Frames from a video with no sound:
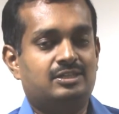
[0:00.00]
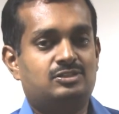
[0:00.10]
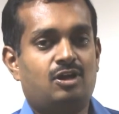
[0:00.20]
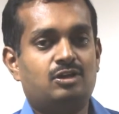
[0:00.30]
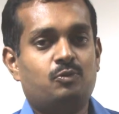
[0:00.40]

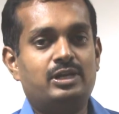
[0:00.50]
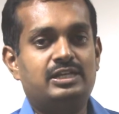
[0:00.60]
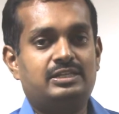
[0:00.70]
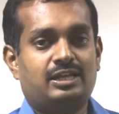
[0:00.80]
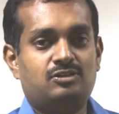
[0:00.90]
It's not
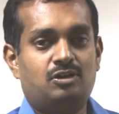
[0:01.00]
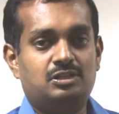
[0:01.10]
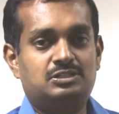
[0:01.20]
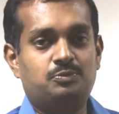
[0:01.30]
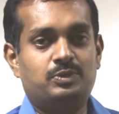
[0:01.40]
only
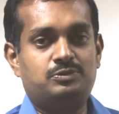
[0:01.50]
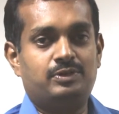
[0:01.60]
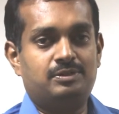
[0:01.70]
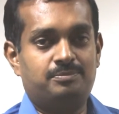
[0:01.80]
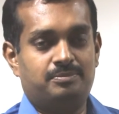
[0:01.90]
technology which
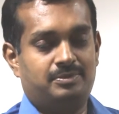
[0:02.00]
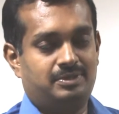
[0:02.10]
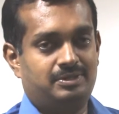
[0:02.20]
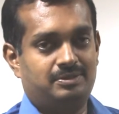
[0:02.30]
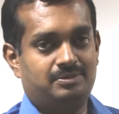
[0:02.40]
will
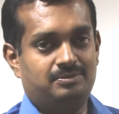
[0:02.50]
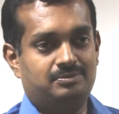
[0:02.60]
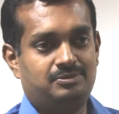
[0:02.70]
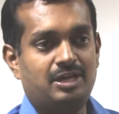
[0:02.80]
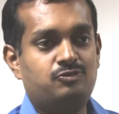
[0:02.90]

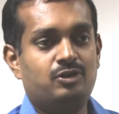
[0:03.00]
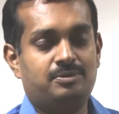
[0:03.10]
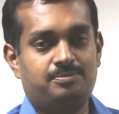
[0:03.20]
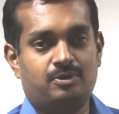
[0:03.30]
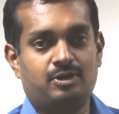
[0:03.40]
take
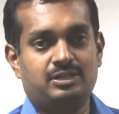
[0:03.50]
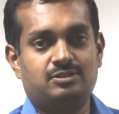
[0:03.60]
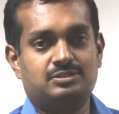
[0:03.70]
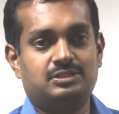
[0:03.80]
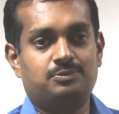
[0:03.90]
your
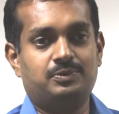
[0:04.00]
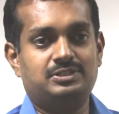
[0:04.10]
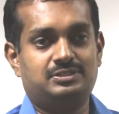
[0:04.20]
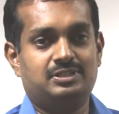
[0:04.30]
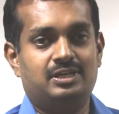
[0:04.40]
product or
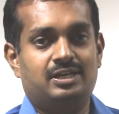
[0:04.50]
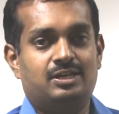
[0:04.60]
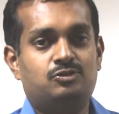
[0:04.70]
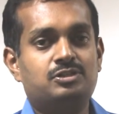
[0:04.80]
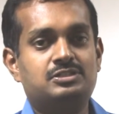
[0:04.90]
service
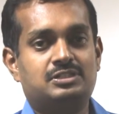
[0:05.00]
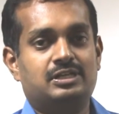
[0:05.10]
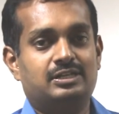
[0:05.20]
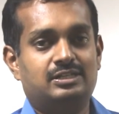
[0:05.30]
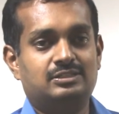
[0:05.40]
to
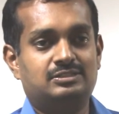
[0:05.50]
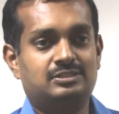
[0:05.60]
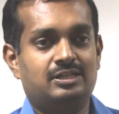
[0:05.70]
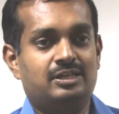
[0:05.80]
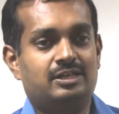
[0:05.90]
digital. It
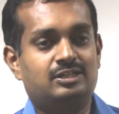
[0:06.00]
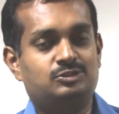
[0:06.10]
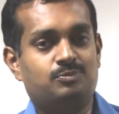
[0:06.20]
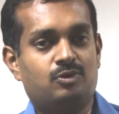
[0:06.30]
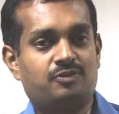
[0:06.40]

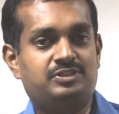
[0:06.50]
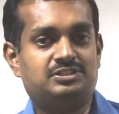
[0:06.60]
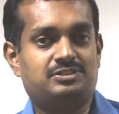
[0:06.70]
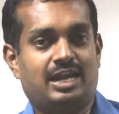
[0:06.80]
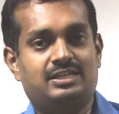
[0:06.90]
is more of the
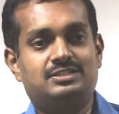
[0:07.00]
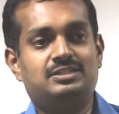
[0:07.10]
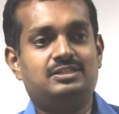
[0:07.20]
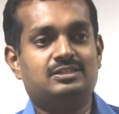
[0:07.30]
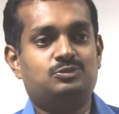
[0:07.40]

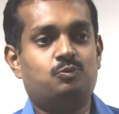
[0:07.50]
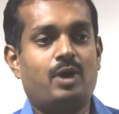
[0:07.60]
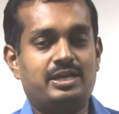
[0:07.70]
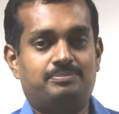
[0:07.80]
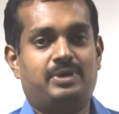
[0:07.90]
strategy, it is
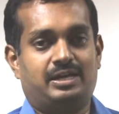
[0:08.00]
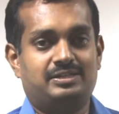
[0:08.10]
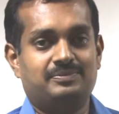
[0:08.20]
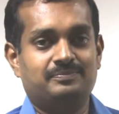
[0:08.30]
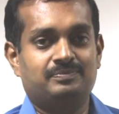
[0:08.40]
why
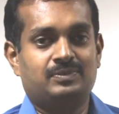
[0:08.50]
part.